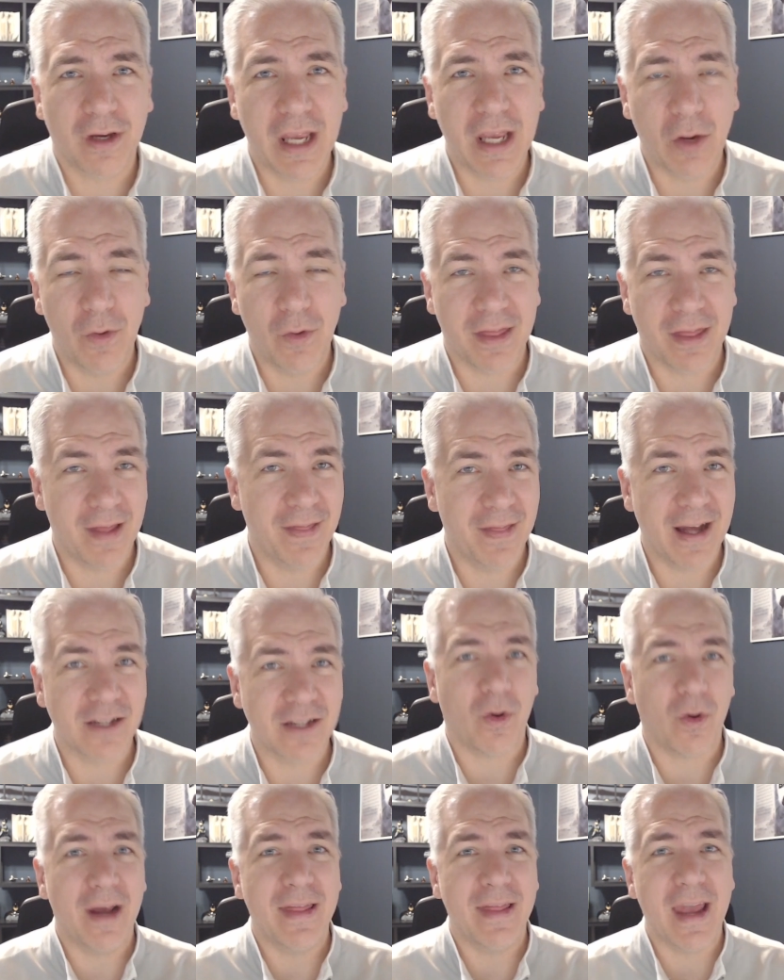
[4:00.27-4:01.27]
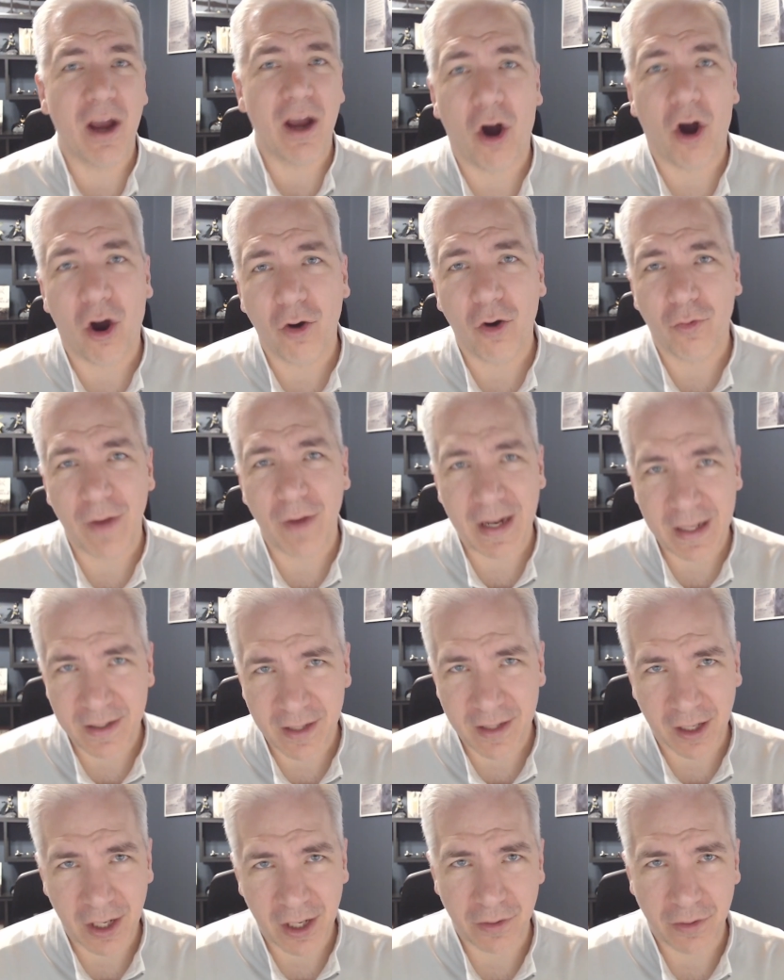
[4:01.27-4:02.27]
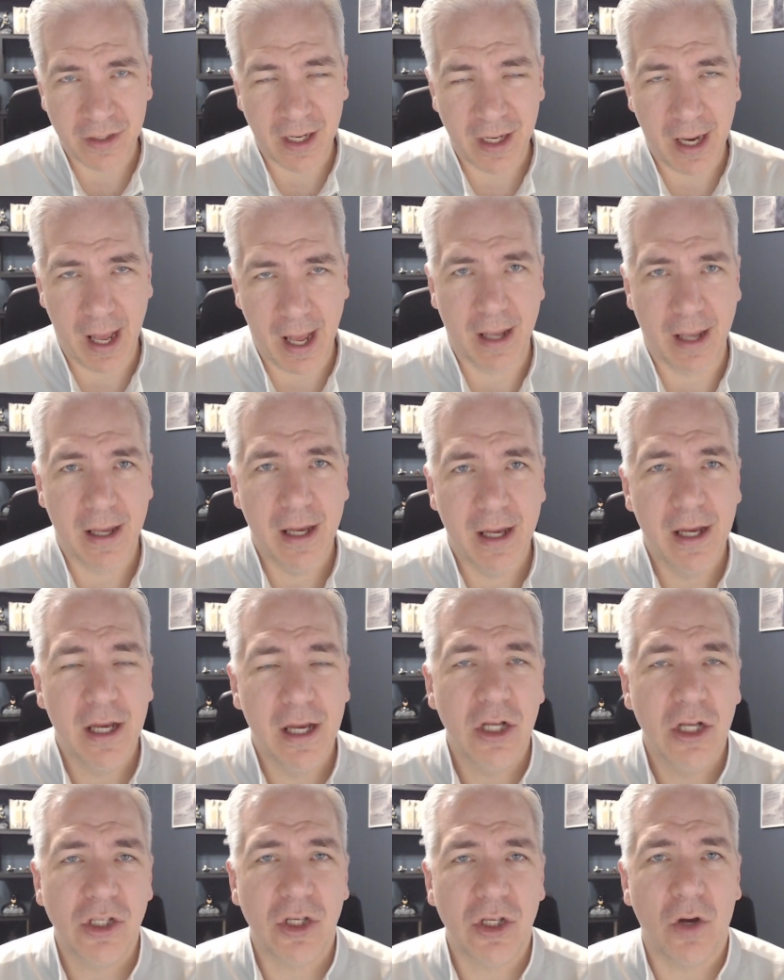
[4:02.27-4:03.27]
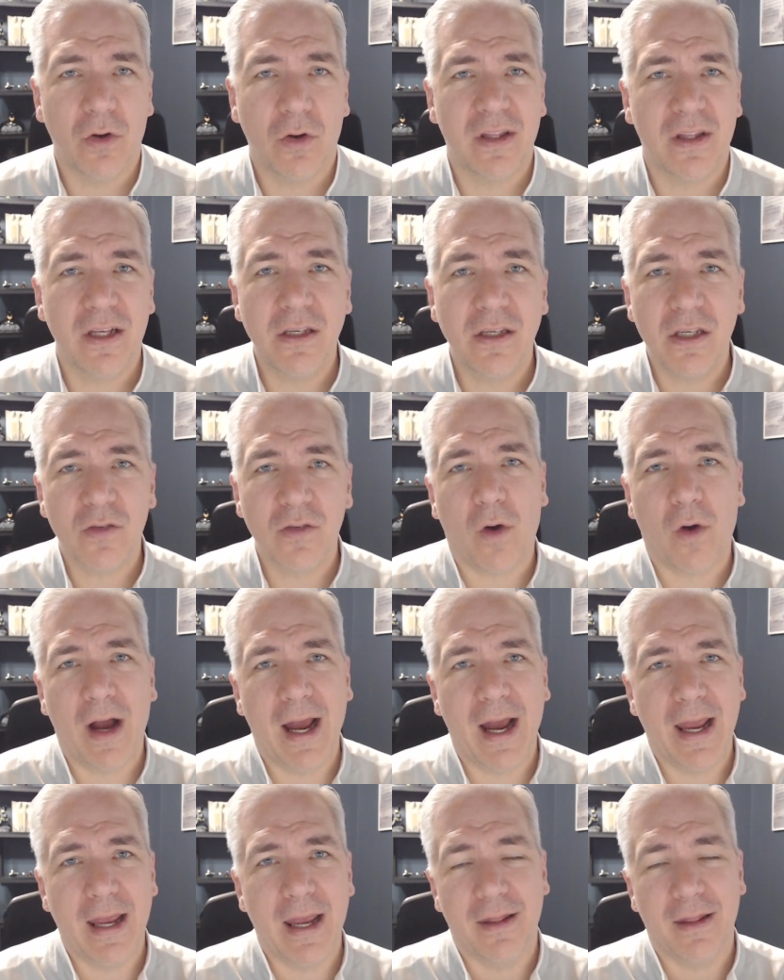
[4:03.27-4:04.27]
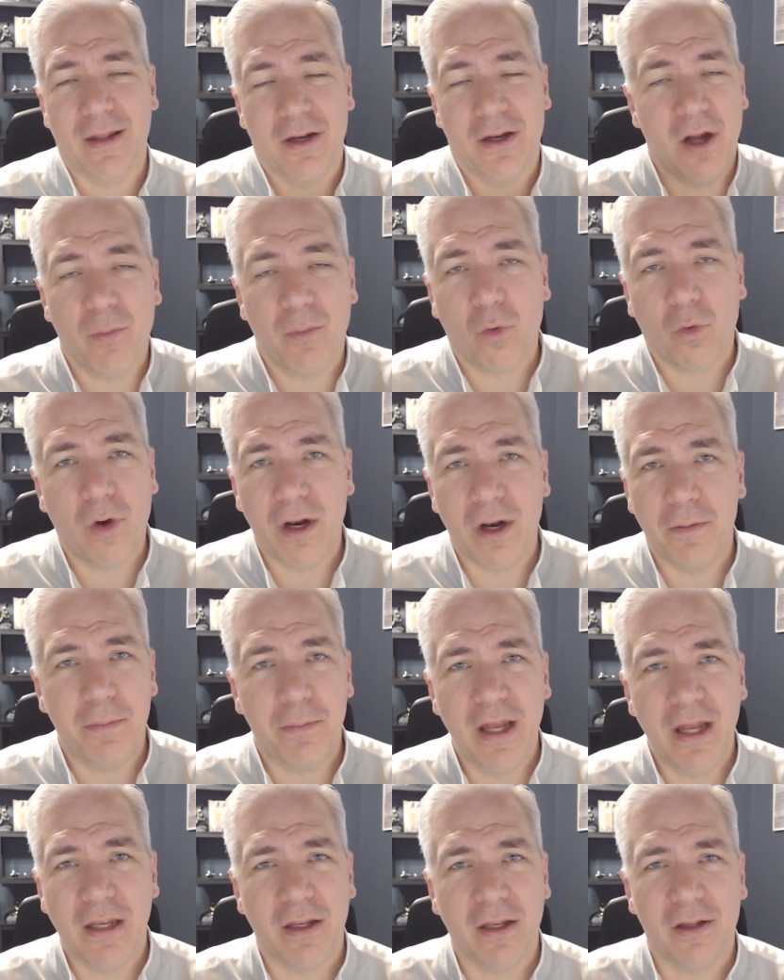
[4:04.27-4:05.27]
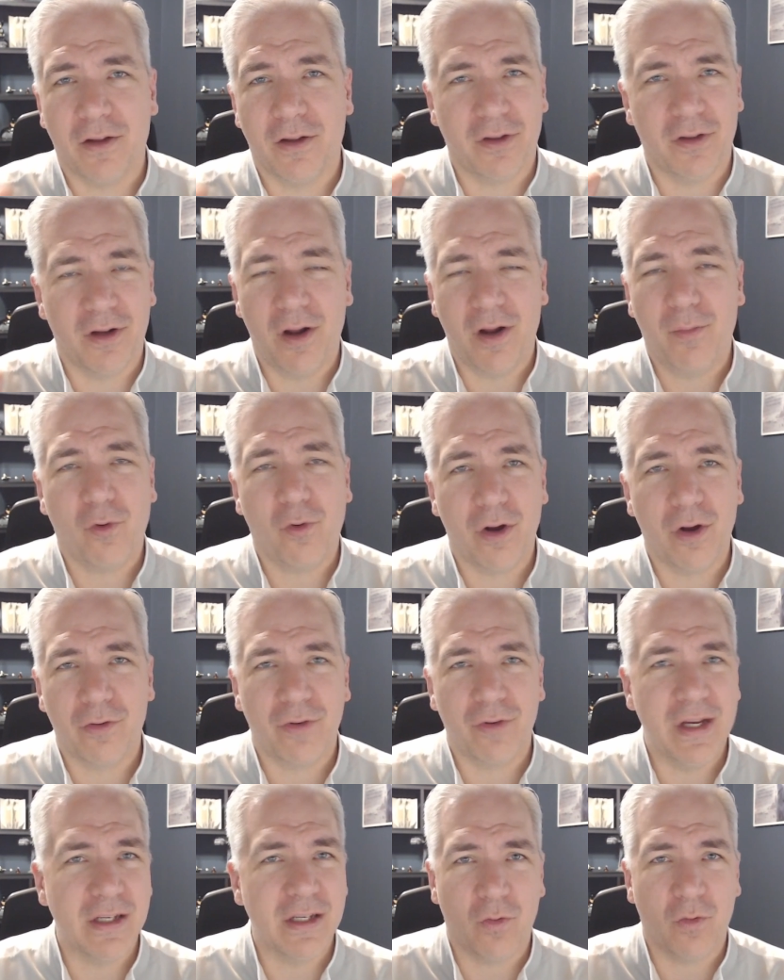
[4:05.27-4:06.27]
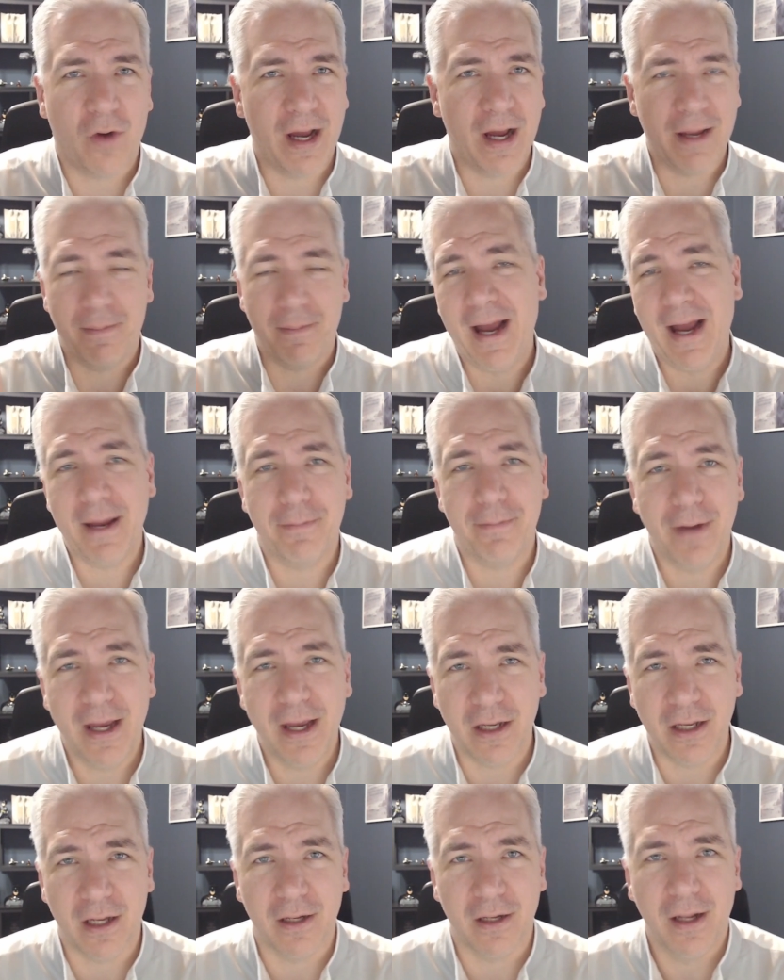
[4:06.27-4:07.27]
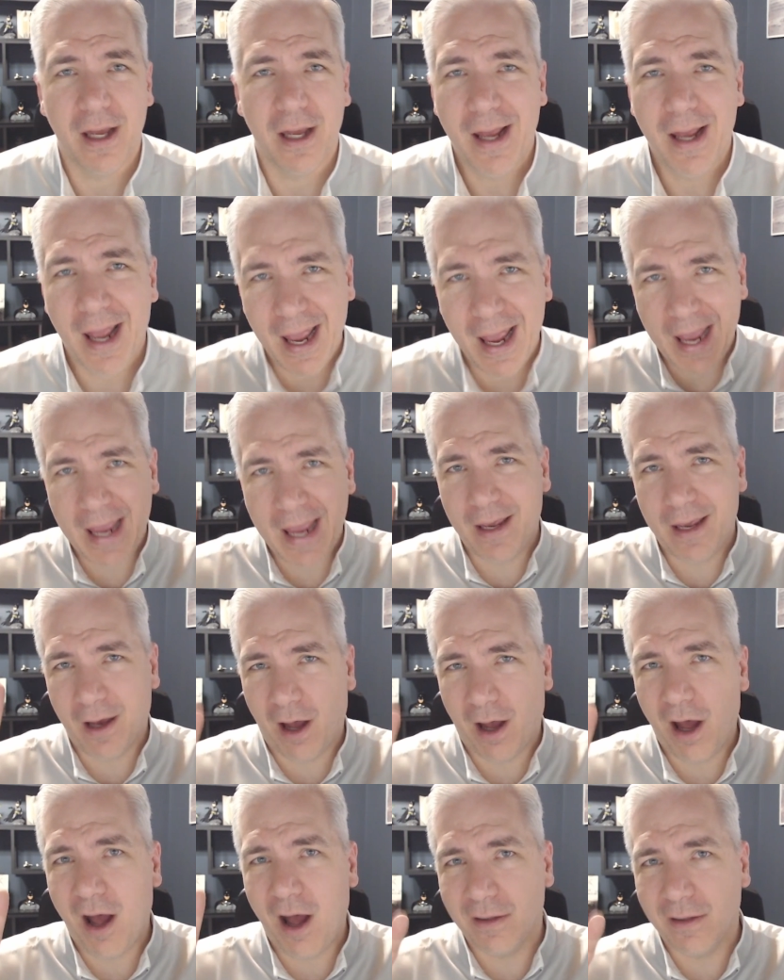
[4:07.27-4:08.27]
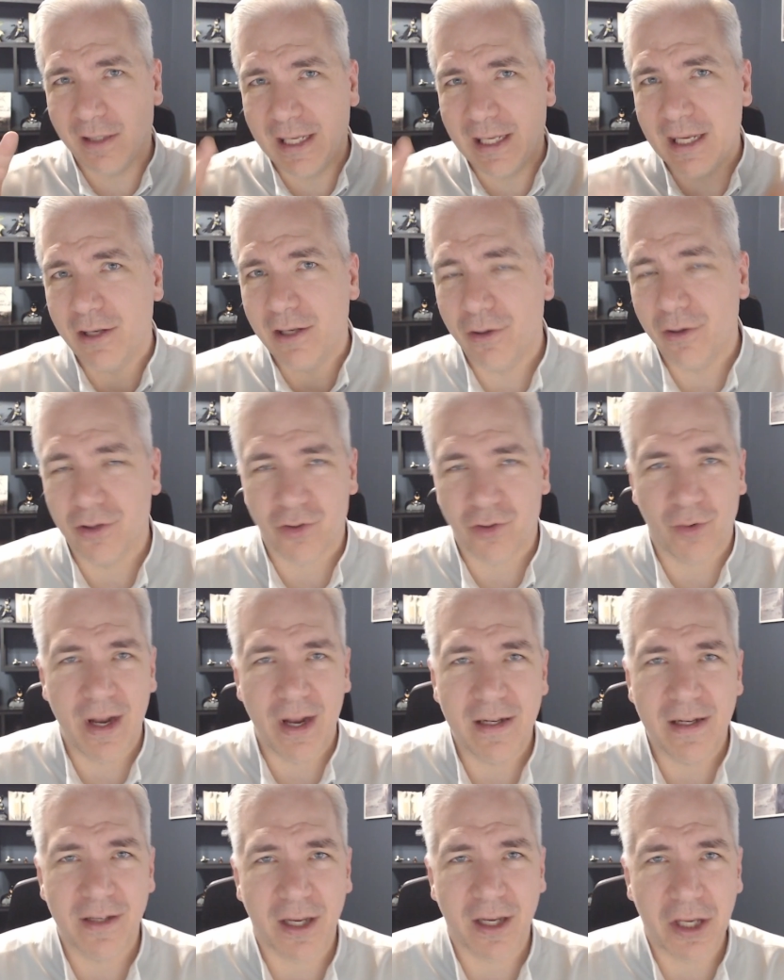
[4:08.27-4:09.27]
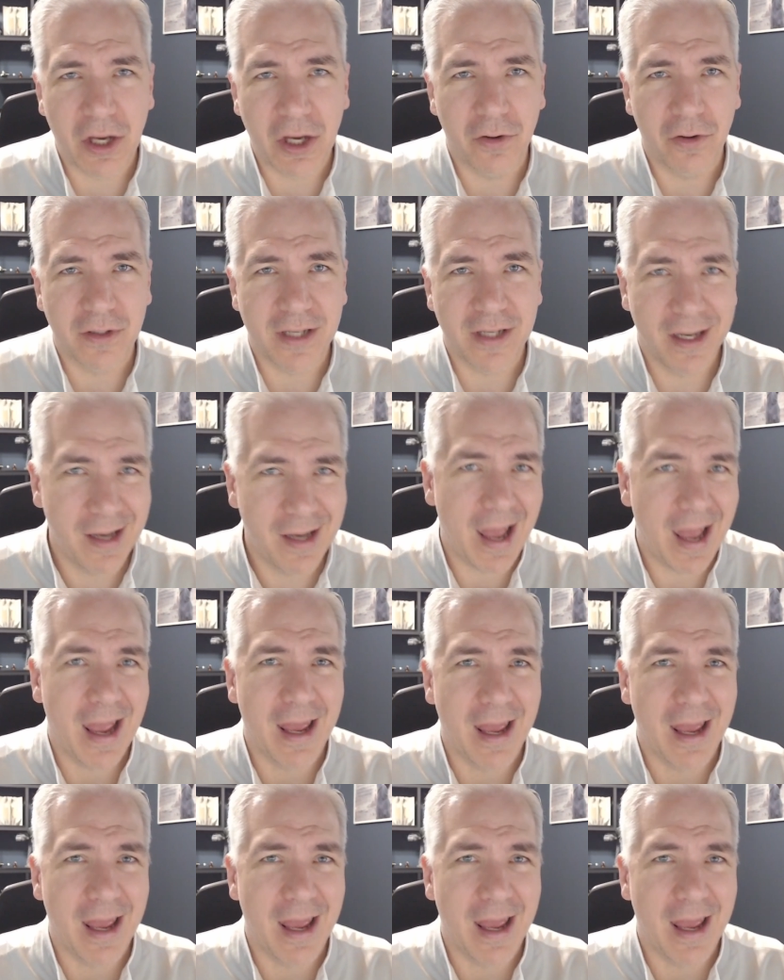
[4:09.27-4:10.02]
with, and that's why they are ready to go today. So this is why the number one opinion, the number one reason why, in my opinion, a hot lead who's ready to go today